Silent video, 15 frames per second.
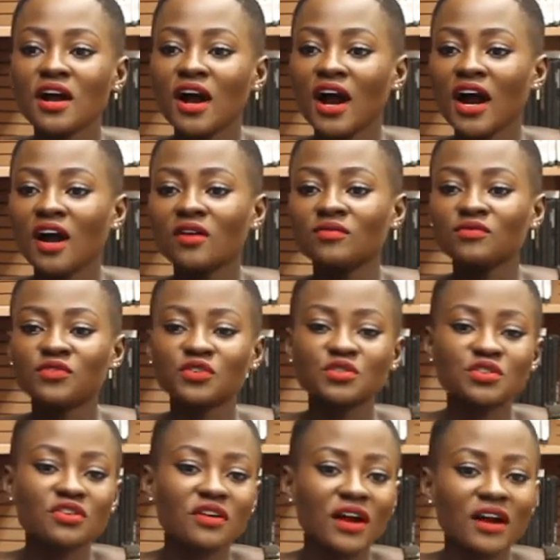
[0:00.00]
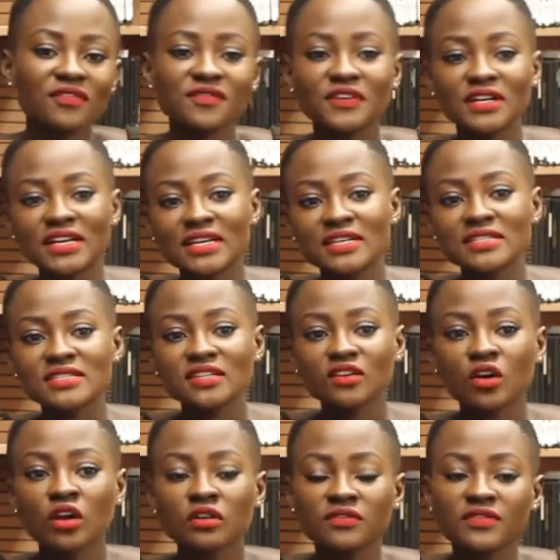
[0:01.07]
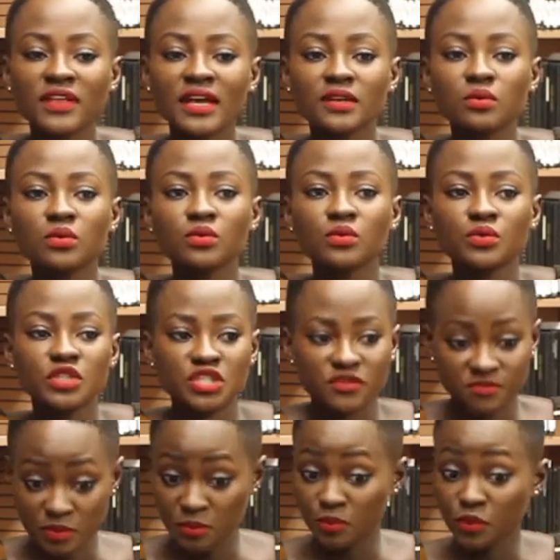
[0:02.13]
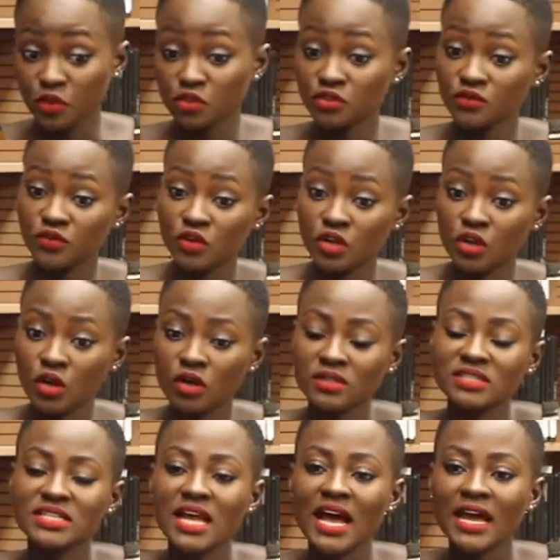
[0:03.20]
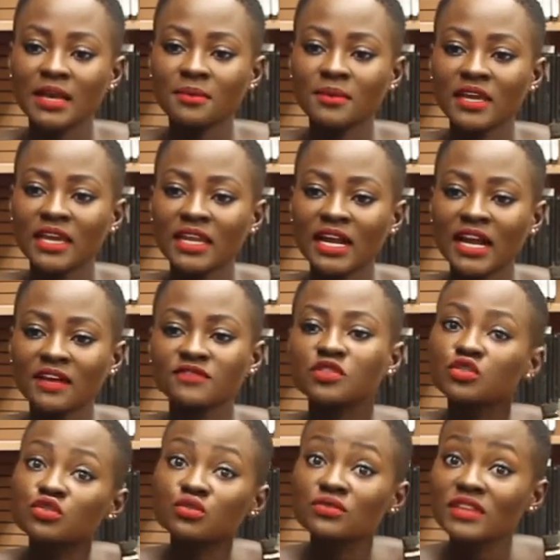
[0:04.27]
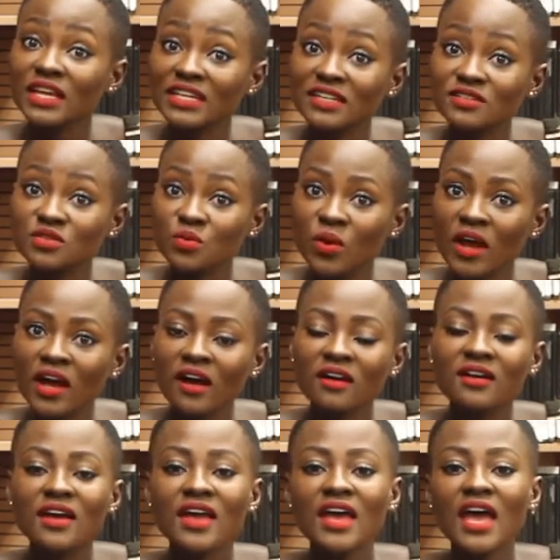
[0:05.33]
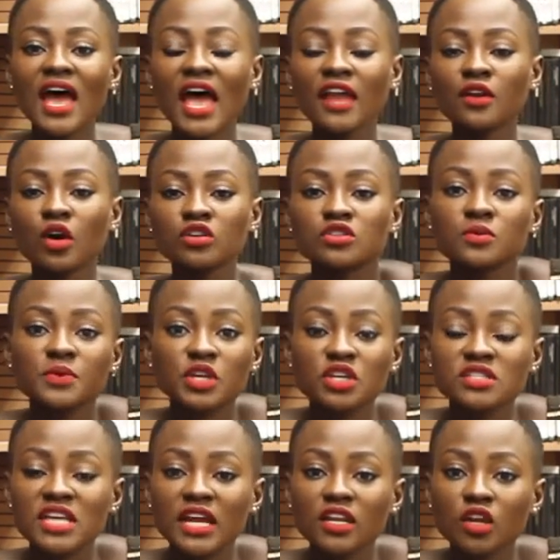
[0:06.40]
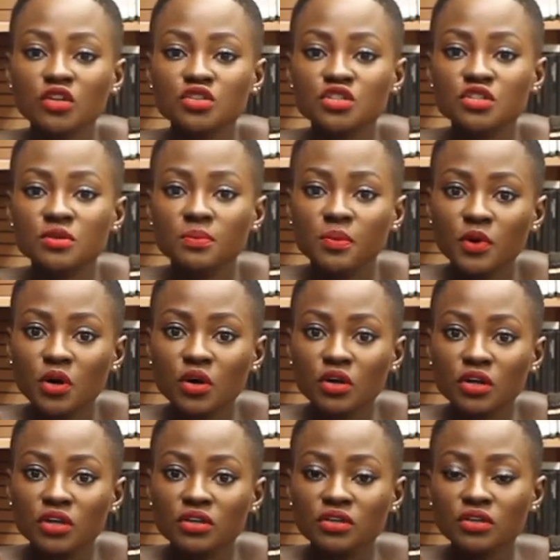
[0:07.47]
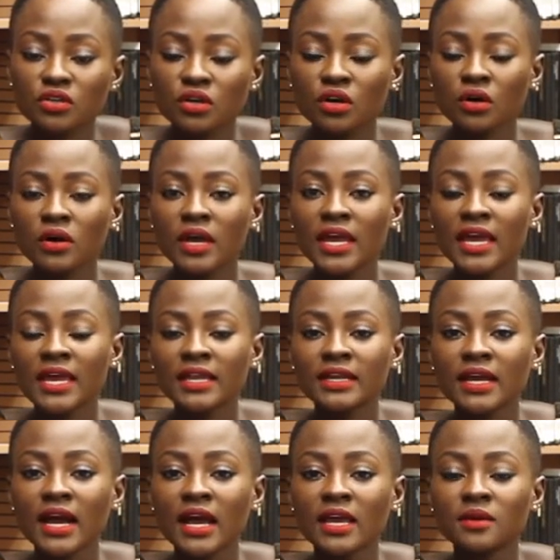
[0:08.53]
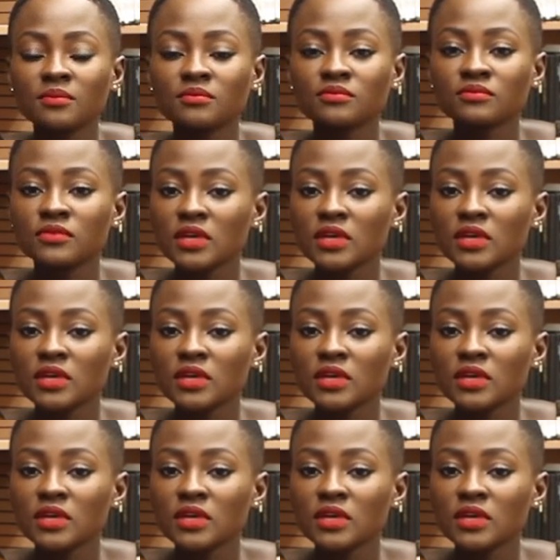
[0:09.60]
um, photographers and all of that, which have been booked for a long time, and I have to do that as well. And also because I launched the book, you know, and I'm